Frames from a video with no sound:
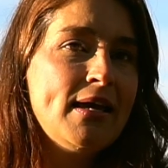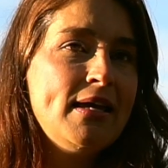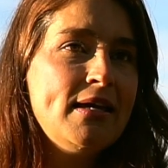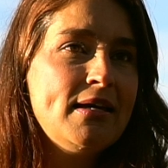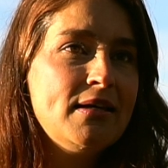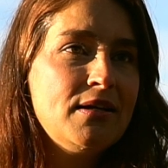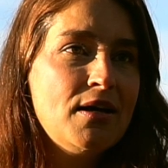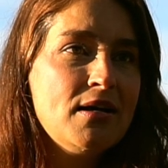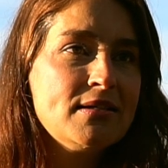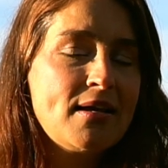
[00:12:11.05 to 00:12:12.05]
in
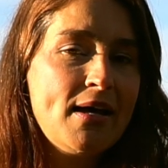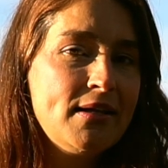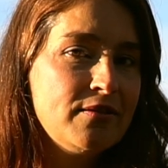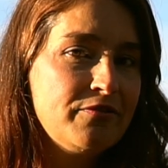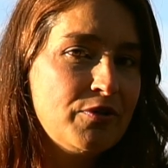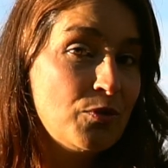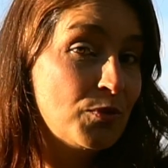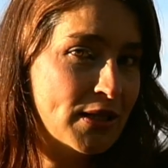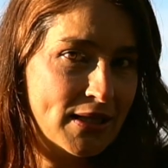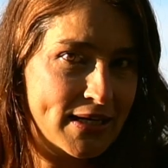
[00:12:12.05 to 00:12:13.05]
a sign of
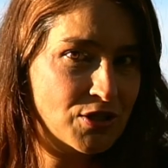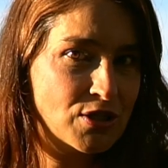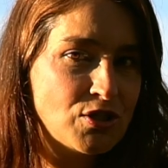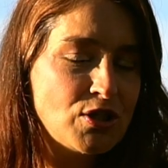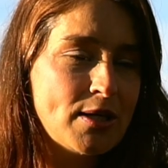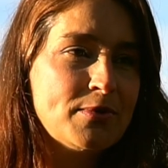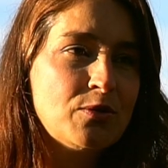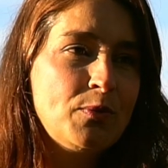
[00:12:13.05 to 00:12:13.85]
relationships,